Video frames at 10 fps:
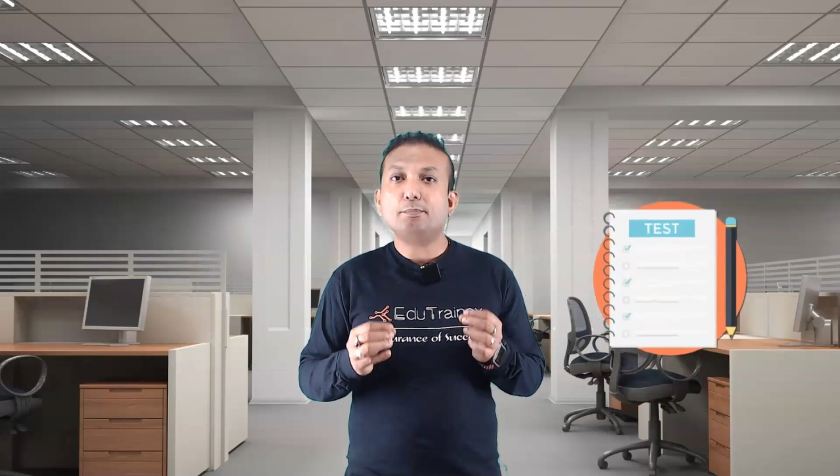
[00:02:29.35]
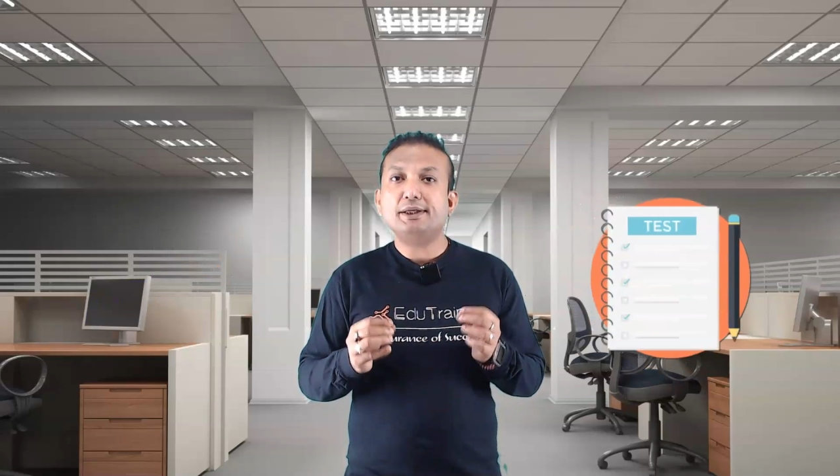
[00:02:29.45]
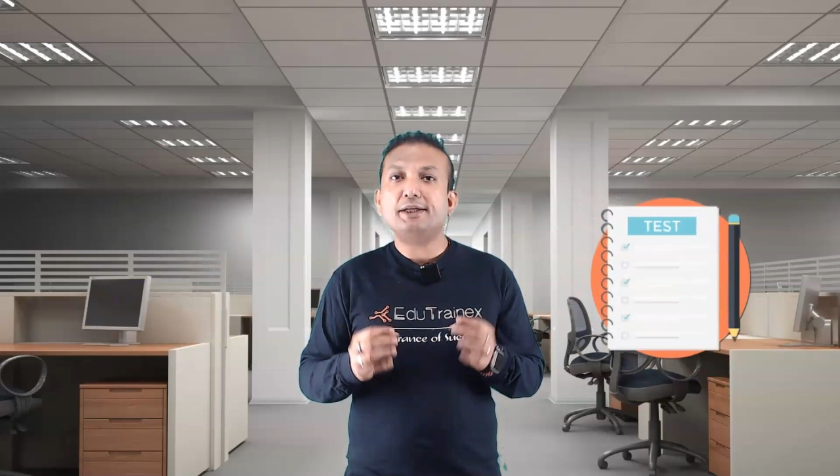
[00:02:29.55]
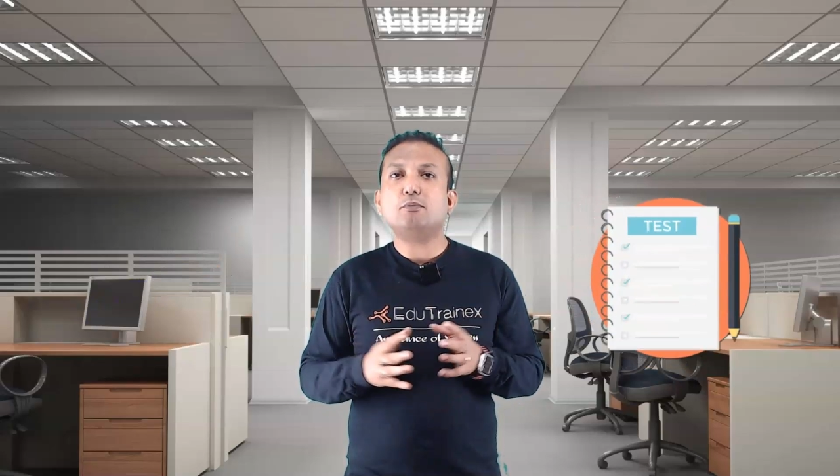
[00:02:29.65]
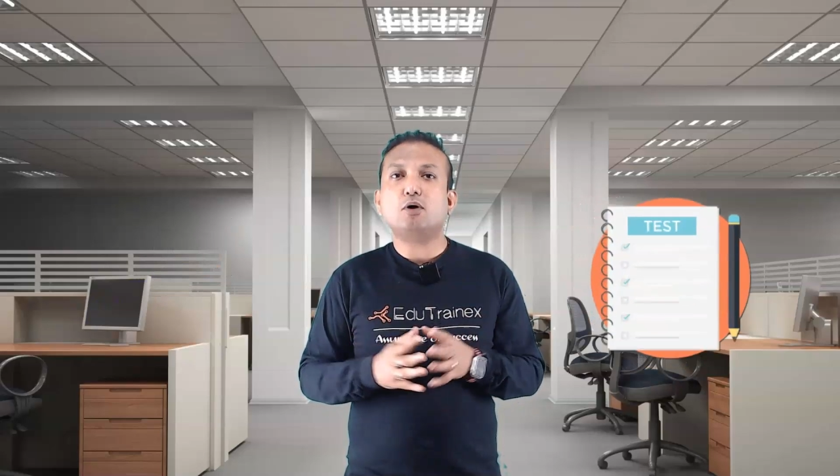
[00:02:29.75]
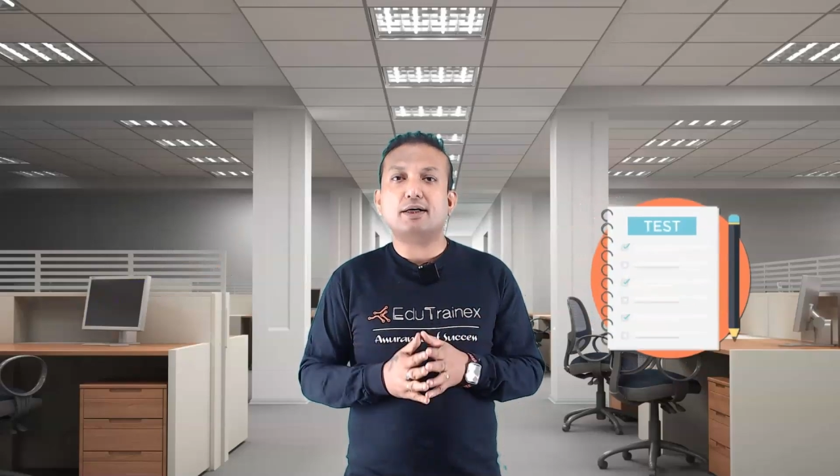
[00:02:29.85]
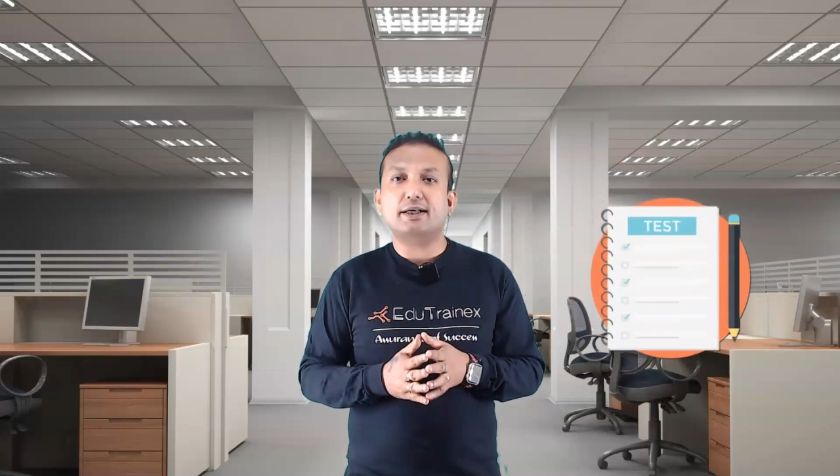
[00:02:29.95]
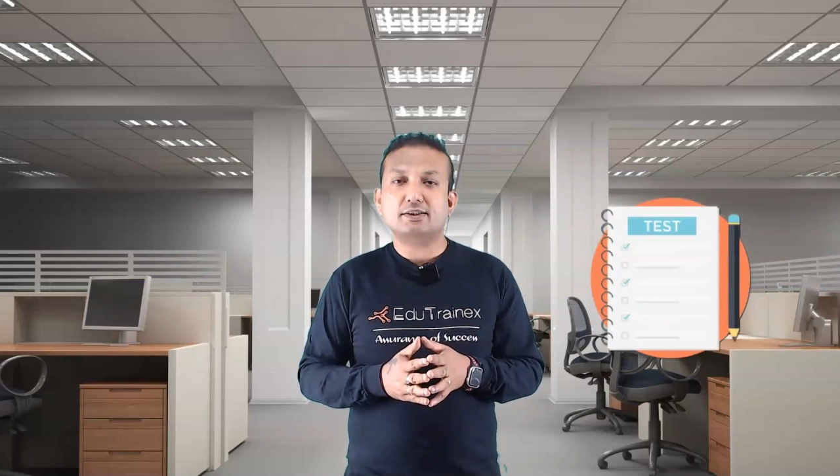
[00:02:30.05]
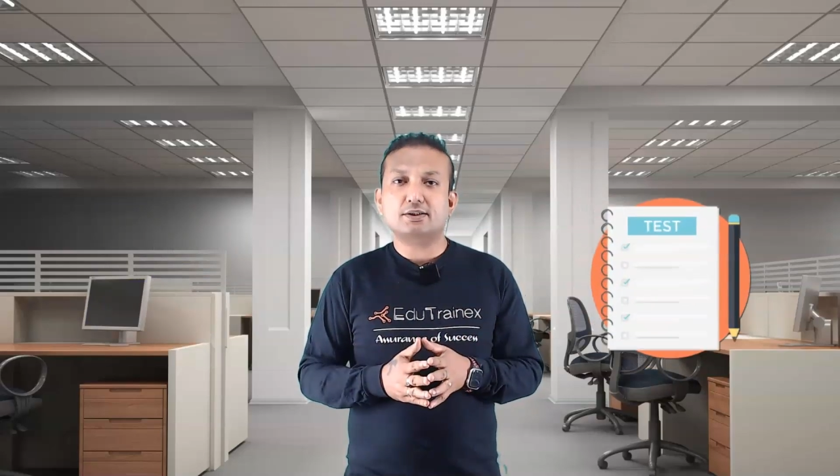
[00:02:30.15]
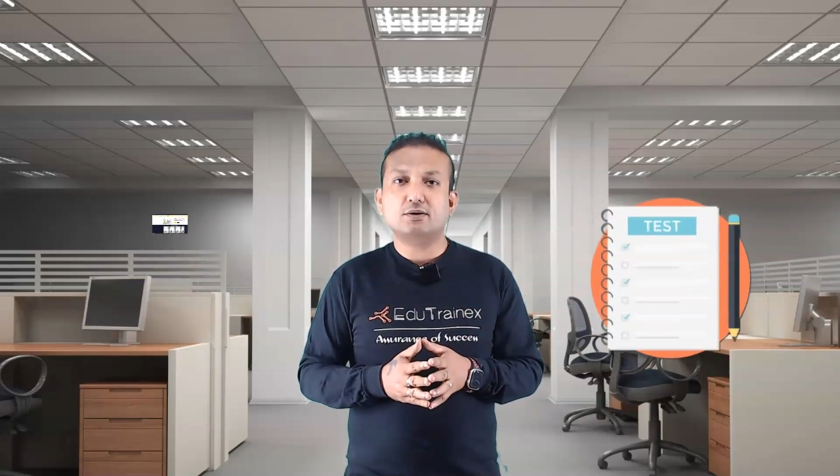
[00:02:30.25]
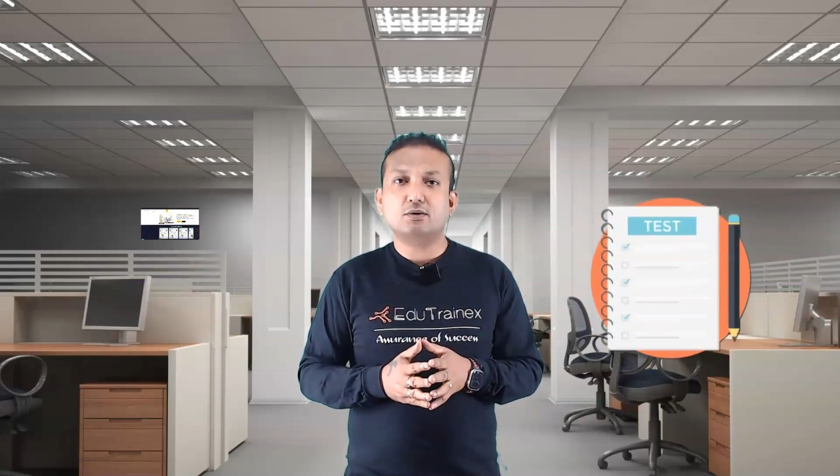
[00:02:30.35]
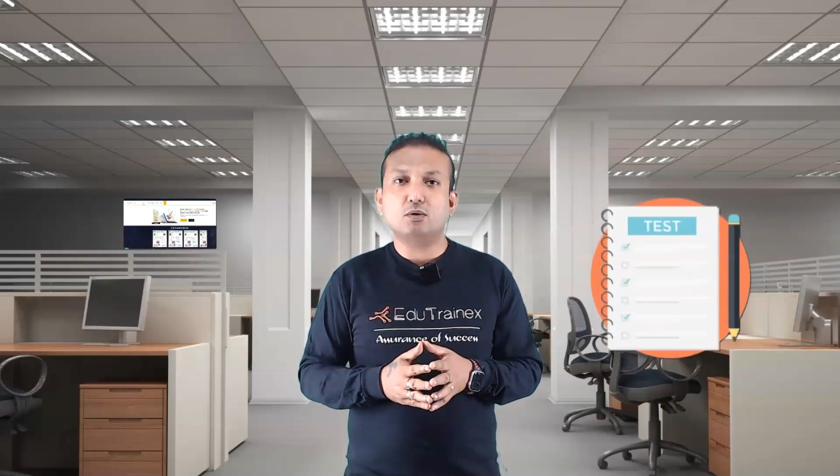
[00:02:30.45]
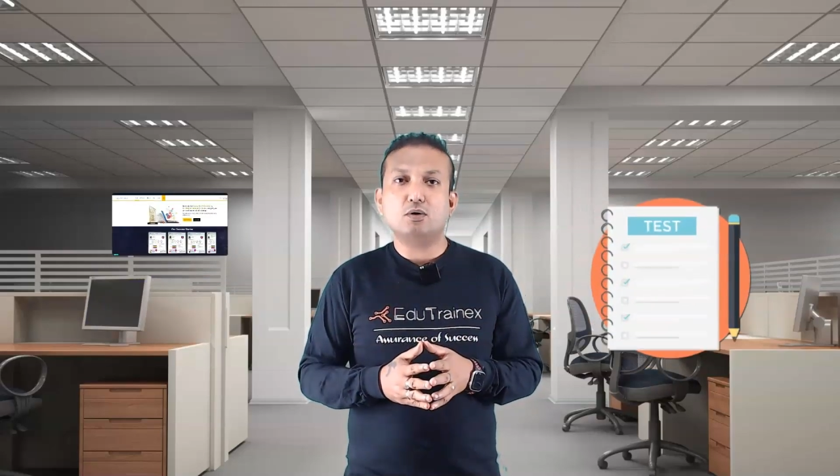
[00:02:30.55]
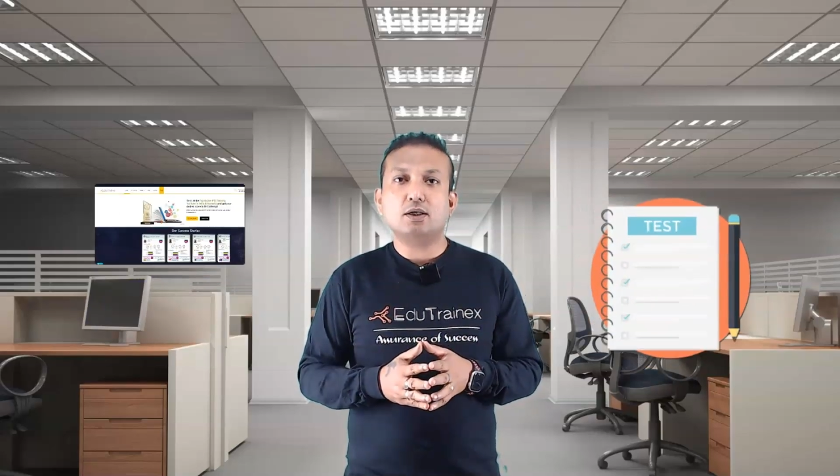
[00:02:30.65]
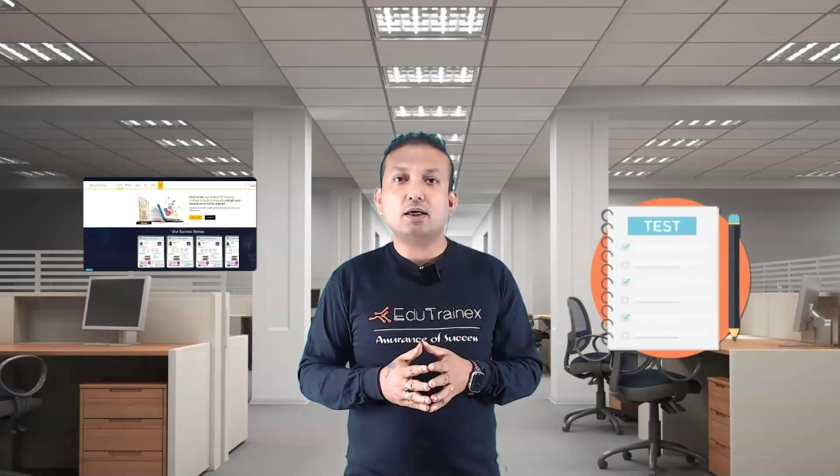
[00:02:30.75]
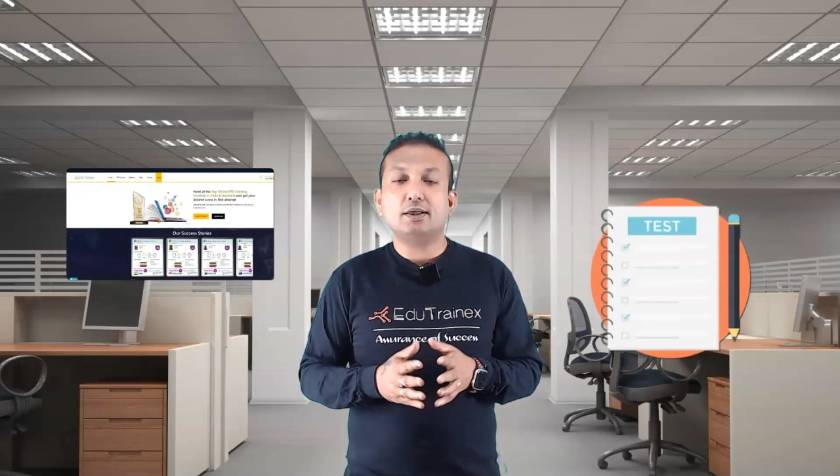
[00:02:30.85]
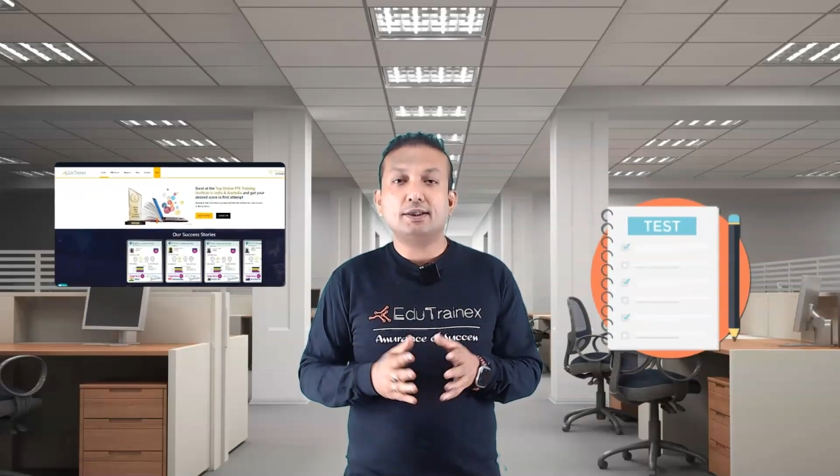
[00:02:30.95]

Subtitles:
mini mock test on